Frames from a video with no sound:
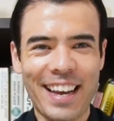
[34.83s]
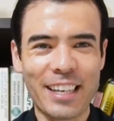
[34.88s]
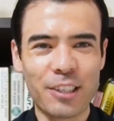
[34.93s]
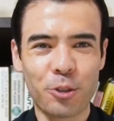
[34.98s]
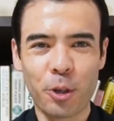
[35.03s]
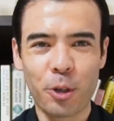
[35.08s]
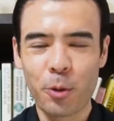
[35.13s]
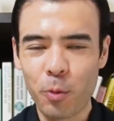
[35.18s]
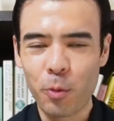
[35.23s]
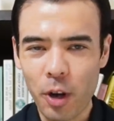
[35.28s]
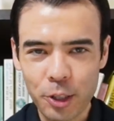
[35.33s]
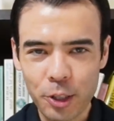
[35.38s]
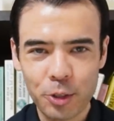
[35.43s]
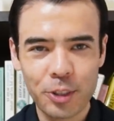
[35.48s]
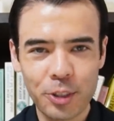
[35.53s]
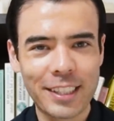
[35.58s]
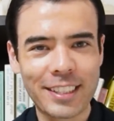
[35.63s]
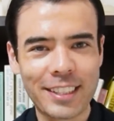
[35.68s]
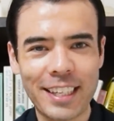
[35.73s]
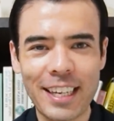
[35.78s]
Joined Wall
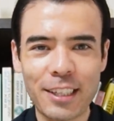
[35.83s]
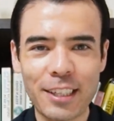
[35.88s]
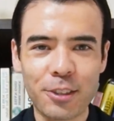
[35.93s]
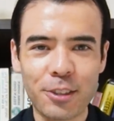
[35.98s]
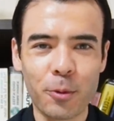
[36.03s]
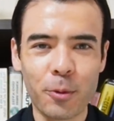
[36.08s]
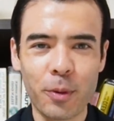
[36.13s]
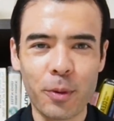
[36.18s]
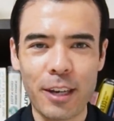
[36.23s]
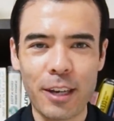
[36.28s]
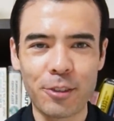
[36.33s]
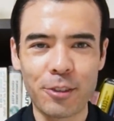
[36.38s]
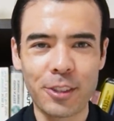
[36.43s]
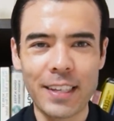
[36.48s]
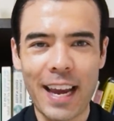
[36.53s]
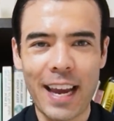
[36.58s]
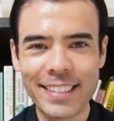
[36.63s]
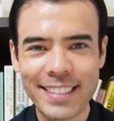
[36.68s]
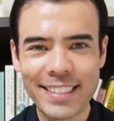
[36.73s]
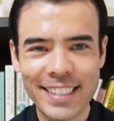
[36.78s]
Street as an intern when I was
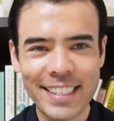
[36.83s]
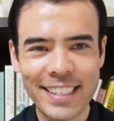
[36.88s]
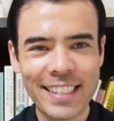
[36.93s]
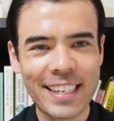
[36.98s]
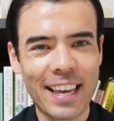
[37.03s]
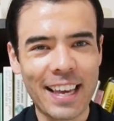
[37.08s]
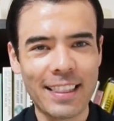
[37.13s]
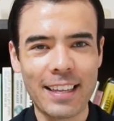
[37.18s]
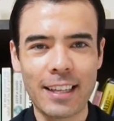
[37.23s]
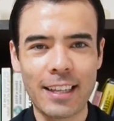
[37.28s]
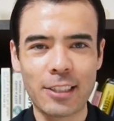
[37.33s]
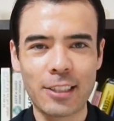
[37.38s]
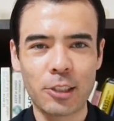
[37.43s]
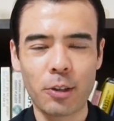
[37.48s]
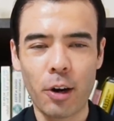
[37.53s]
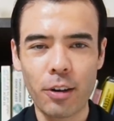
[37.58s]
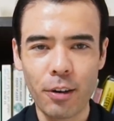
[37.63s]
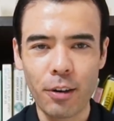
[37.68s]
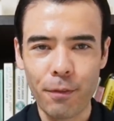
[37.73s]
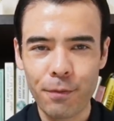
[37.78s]
19, and then
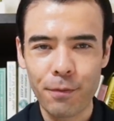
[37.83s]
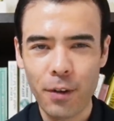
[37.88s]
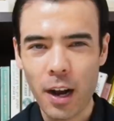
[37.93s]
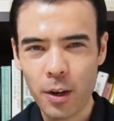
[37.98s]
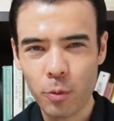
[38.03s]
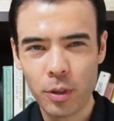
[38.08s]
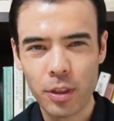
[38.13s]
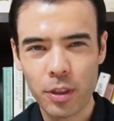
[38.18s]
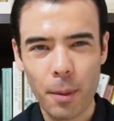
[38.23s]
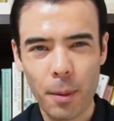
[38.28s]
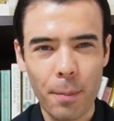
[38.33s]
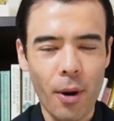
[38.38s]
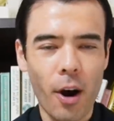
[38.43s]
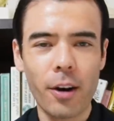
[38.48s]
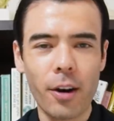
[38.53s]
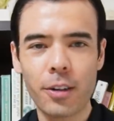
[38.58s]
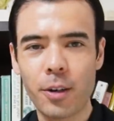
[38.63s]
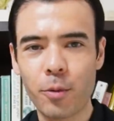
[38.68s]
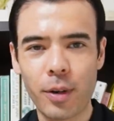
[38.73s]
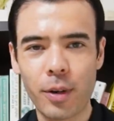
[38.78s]
started a fund with a
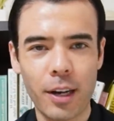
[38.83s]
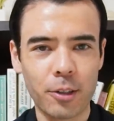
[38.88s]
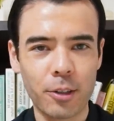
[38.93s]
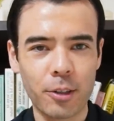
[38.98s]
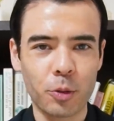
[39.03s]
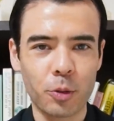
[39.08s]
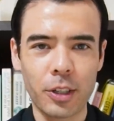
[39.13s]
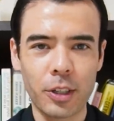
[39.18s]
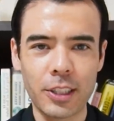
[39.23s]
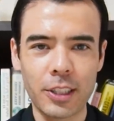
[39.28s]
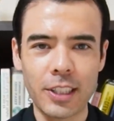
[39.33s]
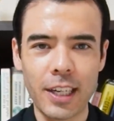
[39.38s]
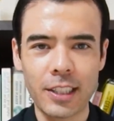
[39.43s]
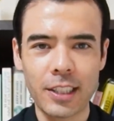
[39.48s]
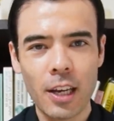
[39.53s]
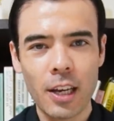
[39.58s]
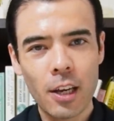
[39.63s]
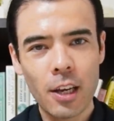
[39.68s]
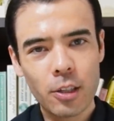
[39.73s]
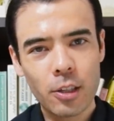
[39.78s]
partner when I was
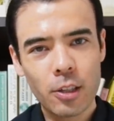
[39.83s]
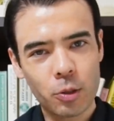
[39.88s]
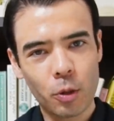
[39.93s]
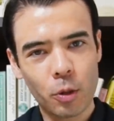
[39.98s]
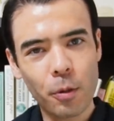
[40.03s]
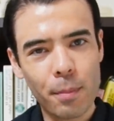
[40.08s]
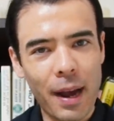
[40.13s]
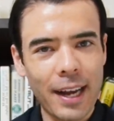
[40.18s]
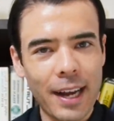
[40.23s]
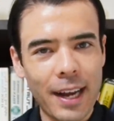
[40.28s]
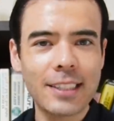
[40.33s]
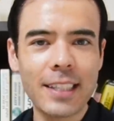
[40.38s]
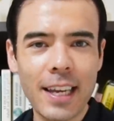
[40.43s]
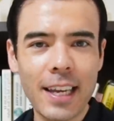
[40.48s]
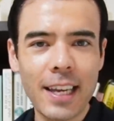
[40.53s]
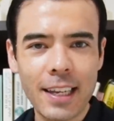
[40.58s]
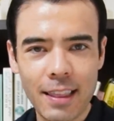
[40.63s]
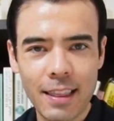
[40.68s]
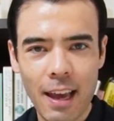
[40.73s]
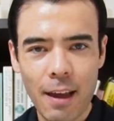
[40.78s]
26. Sold my
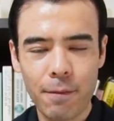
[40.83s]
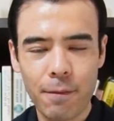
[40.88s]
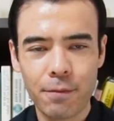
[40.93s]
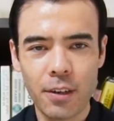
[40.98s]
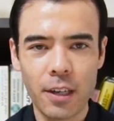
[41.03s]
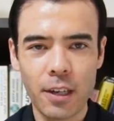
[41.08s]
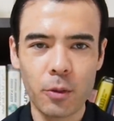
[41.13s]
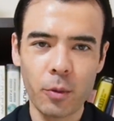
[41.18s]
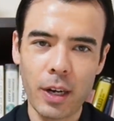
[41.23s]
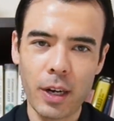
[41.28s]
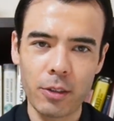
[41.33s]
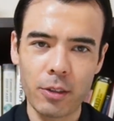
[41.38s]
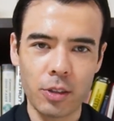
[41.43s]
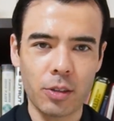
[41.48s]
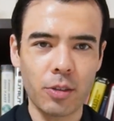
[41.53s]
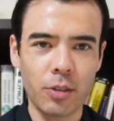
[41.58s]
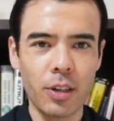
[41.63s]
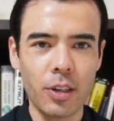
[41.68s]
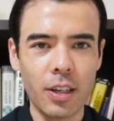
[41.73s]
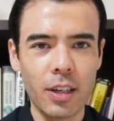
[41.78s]
stake in that fund when I was
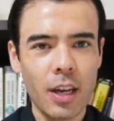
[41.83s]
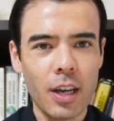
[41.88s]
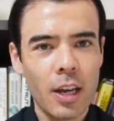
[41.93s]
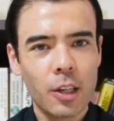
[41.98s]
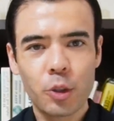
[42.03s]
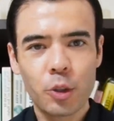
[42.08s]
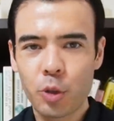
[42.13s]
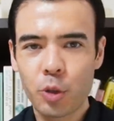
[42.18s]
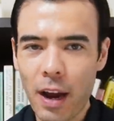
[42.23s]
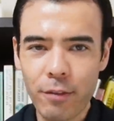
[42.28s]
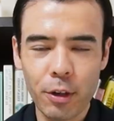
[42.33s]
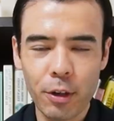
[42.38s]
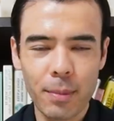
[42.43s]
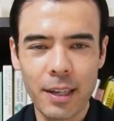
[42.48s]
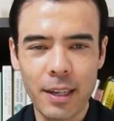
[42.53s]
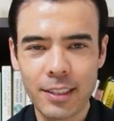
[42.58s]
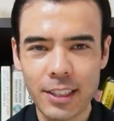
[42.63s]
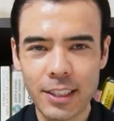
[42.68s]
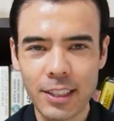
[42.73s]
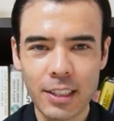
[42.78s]
30. Traveled
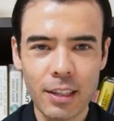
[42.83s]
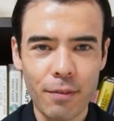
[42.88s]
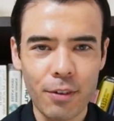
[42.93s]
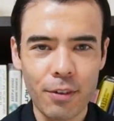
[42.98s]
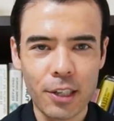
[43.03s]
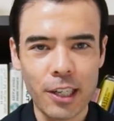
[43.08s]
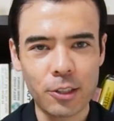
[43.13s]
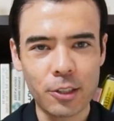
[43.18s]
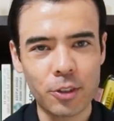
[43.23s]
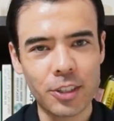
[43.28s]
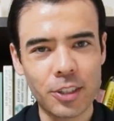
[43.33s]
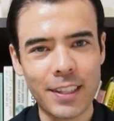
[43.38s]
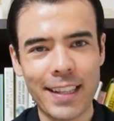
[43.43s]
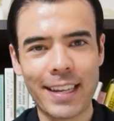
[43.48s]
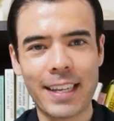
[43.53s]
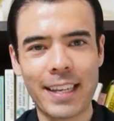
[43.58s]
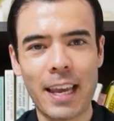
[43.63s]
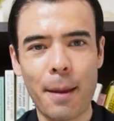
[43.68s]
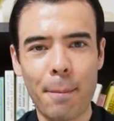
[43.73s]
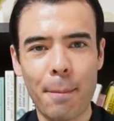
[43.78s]
about 60 different countries, and
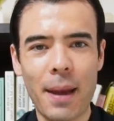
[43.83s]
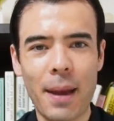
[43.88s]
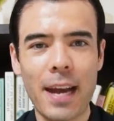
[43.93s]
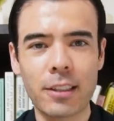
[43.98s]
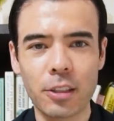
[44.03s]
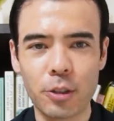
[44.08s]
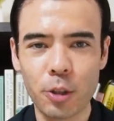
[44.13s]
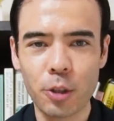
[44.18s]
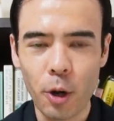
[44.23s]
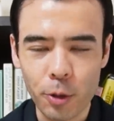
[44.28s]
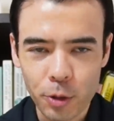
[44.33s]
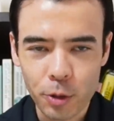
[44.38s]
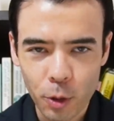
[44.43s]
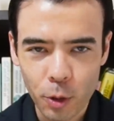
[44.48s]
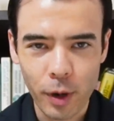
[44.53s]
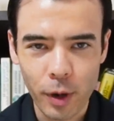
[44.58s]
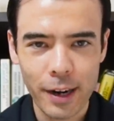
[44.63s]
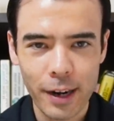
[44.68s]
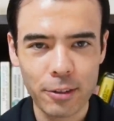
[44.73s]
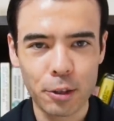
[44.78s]
then came back to Tokyo,
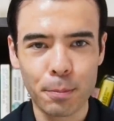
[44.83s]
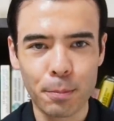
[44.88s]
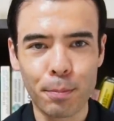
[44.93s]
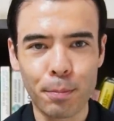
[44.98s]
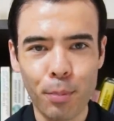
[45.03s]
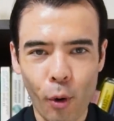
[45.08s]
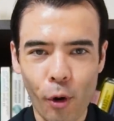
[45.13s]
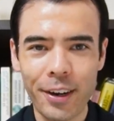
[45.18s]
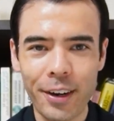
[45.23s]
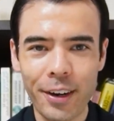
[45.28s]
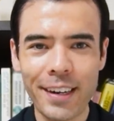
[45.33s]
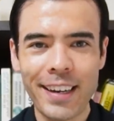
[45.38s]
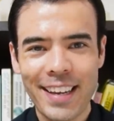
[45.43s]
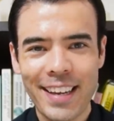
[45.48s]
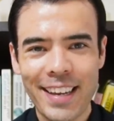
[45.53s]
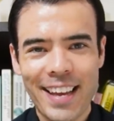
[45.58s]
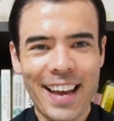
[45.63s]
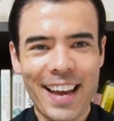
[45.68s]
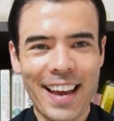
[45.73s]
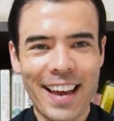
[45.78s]
where I was born,
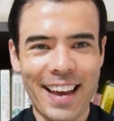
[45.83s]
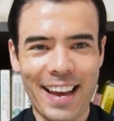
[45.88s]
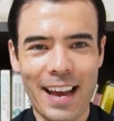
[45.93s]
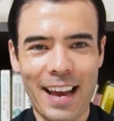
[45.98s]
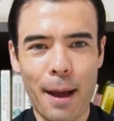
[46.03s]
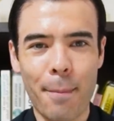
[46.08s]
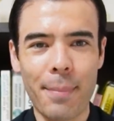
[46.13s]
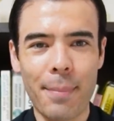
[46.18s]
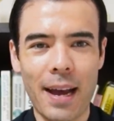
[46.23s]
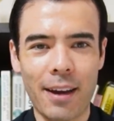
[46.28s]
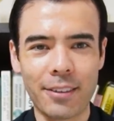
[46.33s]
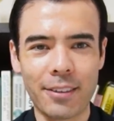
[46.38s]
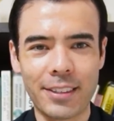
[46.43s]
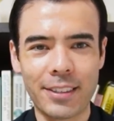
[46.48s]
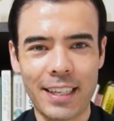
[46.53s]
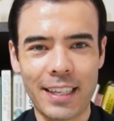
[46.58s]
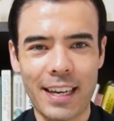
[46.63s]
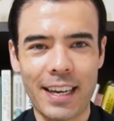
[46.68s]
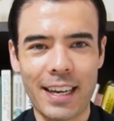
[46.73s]
about